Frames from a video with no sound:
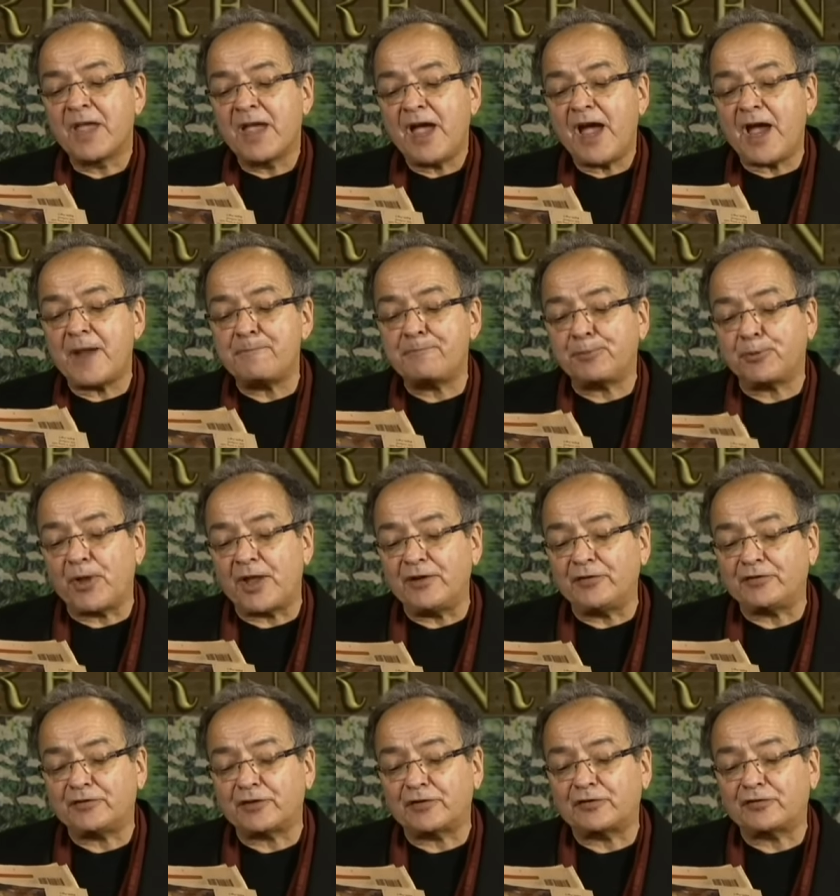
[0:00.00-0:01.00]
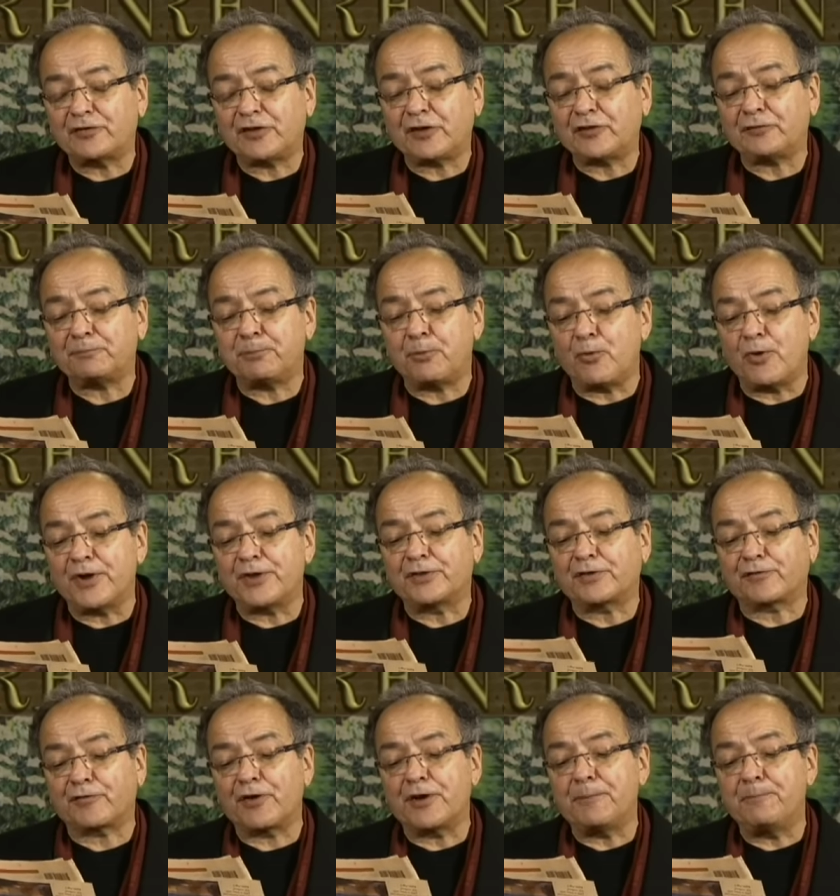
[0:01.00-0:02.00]
had placed a
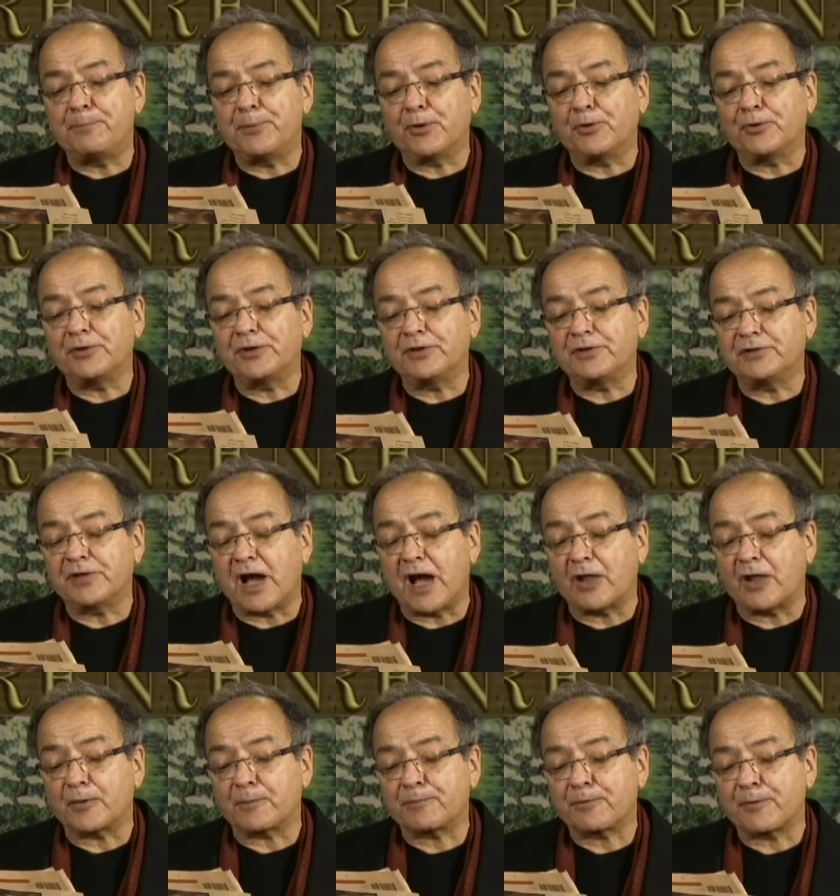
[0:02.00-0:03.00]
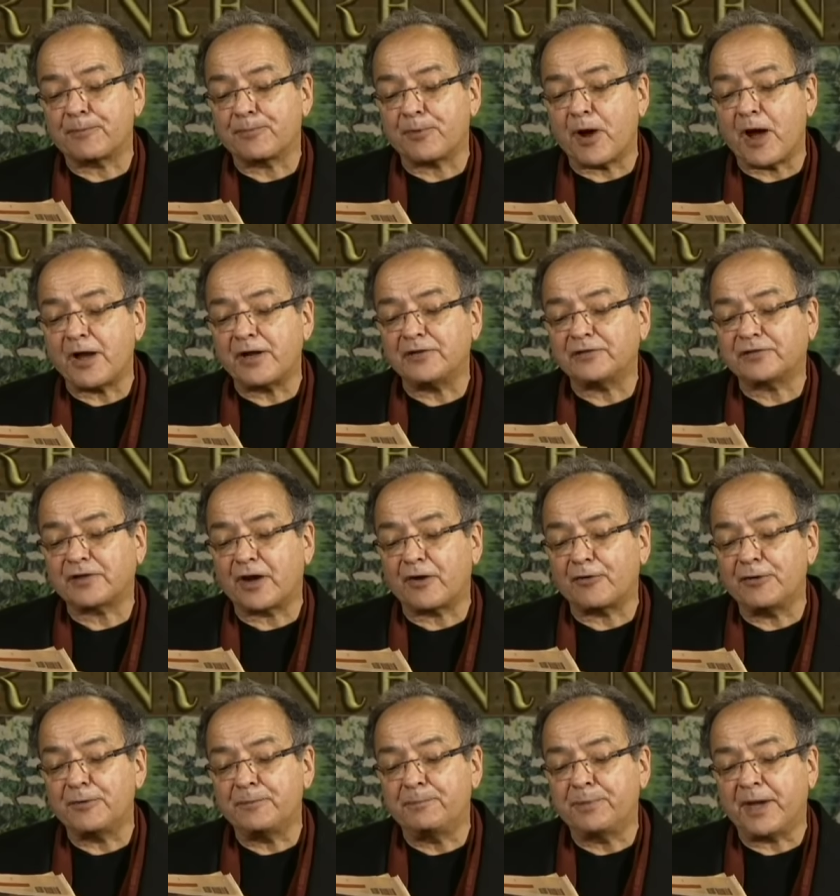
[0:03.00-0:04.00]
$6.3 billion
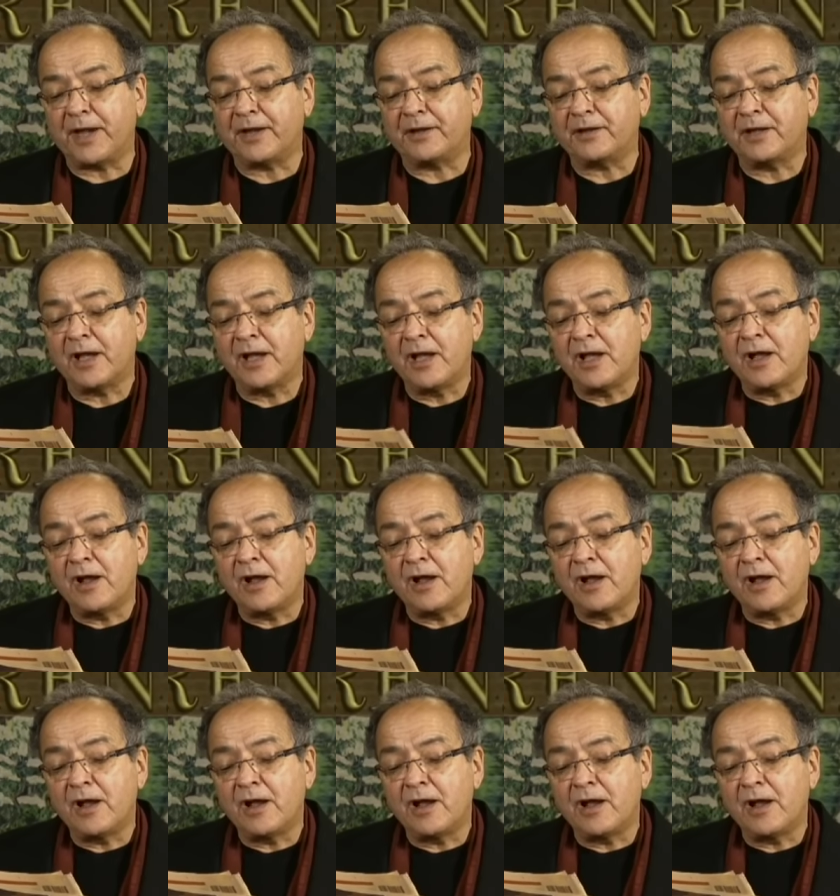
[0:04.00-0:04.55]
proprietary bet